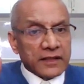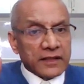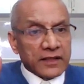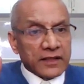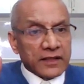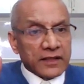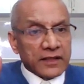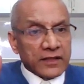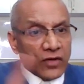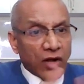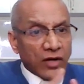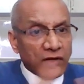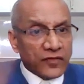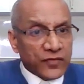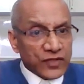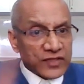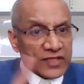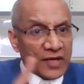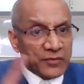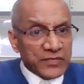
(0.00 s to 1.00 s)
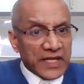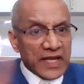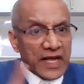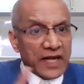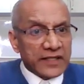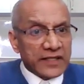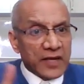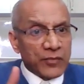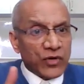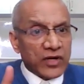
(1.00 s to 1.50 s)
not for something
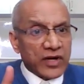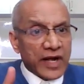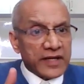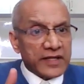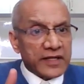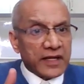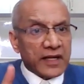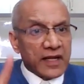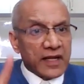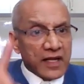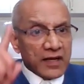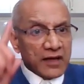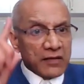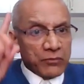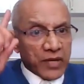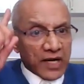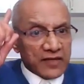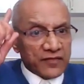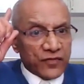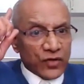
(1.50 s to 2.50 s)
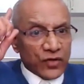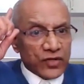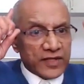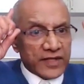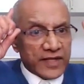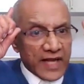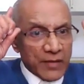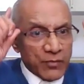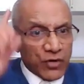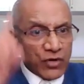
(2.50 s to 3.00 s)
undemocratic, but for
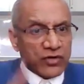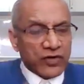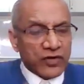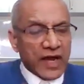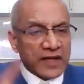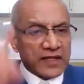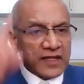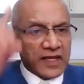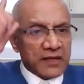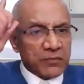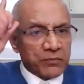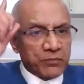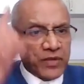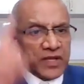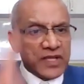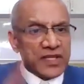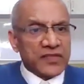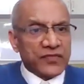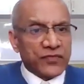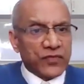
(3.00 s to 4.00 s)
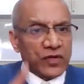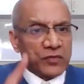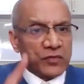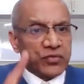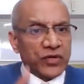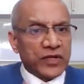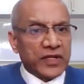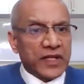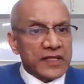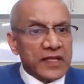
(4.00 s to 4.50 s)
democratic, peaceful
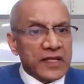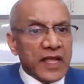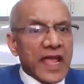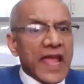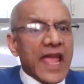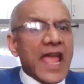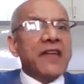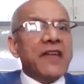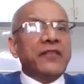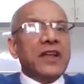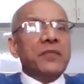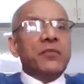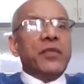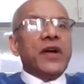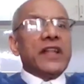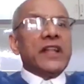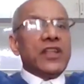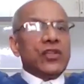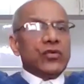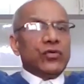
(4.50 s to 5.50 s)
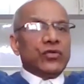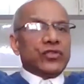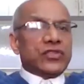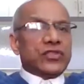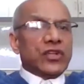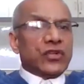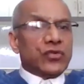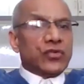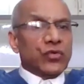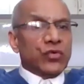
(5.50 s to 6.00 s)
protest. Everybody use
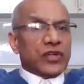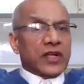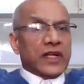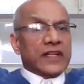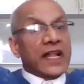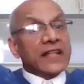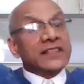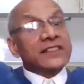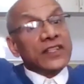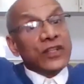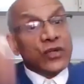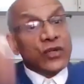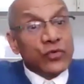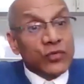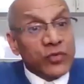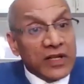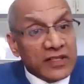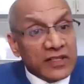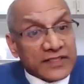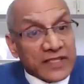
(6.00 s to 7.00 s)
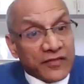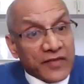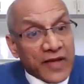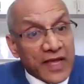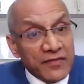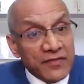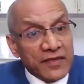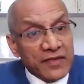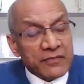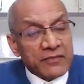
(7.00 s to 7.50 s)
the toolkit. Let's see who will
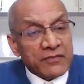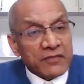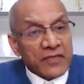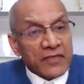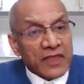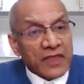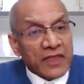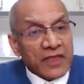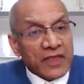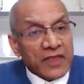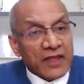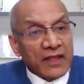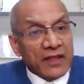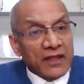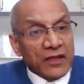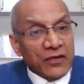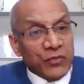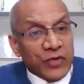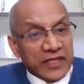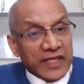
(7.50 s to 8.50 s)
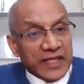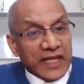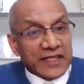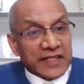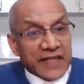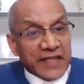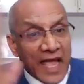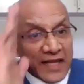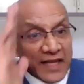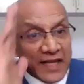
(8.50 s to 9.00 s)
survive. Will the
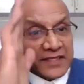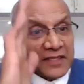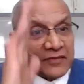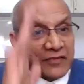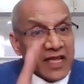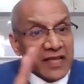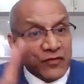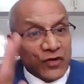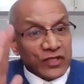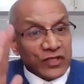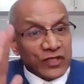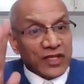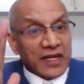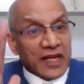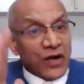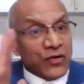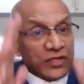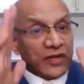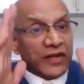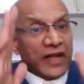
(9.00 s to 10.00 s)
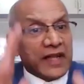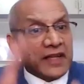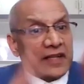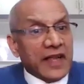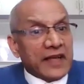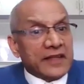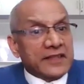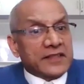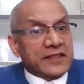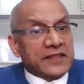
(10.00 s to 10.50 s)
attack survive or the counterattack
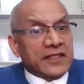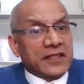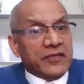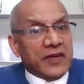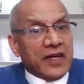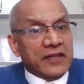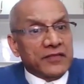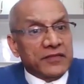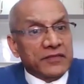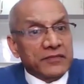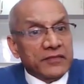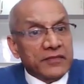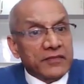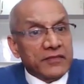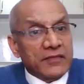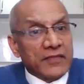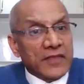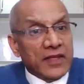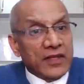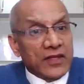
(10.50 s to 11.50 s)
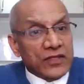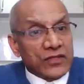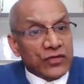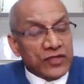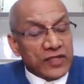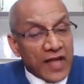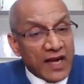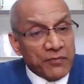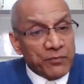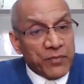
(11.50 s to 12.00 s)
survive? So
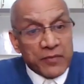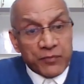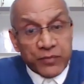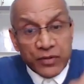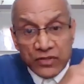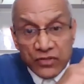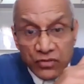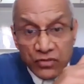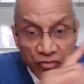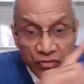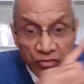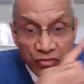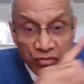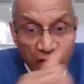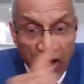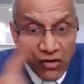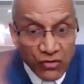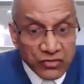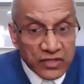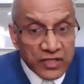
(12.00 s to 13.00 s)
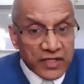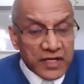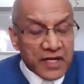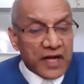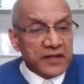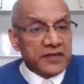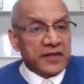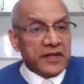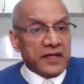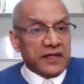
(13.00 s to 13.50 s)
young people throughout the
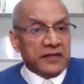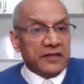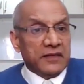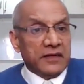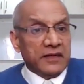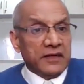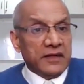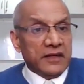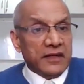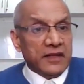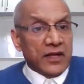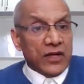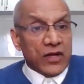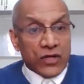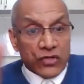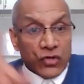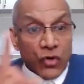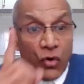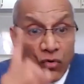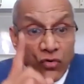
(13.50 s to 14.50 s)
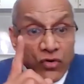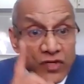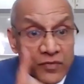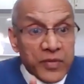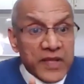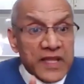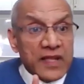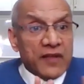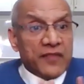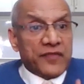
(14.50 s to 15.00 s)
country, don't
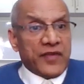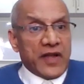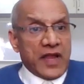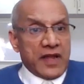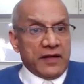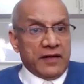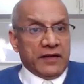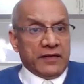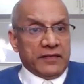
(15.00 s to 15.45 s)
be afraid.